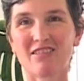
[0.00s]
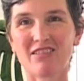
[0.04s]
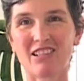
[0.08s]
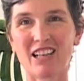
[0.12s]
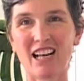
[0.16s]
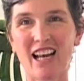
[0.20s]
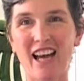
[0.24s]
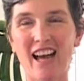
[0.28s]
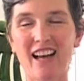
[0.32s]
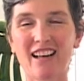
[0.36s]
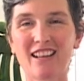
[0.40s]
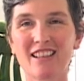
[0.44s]

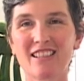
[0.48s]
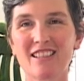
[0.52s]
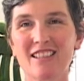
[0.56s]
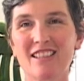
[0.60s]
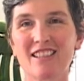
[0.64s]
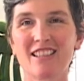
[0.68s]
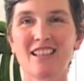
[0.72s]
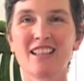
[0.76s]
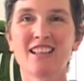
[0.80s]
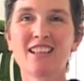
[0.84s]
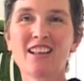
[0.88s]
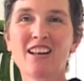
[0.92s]

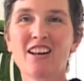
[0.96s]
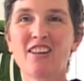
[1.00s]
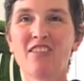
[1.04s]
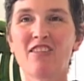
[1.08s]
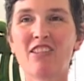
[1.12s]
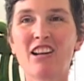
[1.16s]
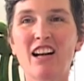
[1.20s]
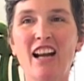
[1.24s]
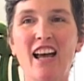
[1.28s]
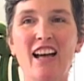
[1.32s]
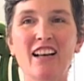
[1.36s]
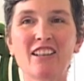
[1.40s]

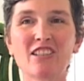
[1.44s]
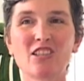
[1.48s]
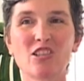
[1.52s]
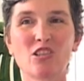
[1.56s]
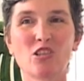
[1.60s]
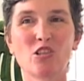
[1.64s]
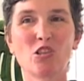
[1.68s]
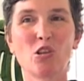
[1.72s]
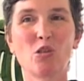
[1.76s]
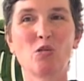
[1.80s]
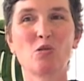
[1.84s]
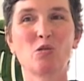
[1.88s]
relaxed
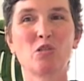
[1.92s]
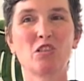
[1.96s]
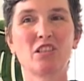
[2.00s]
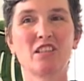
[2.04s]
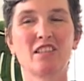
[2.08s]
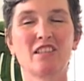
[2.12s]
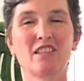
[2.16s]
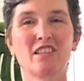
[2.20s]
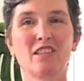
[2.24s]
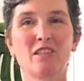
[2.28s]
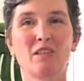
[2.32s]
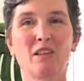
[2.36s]

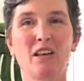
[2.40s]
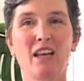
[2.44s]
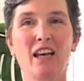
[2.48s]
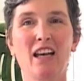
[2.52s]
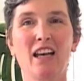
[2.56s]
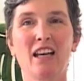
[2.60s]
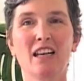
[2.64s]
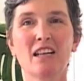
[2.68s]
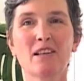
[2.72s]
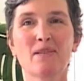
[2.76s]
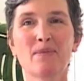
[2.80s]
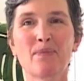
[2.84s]
shoulders.
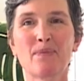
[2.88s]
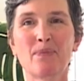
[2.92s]
Okay.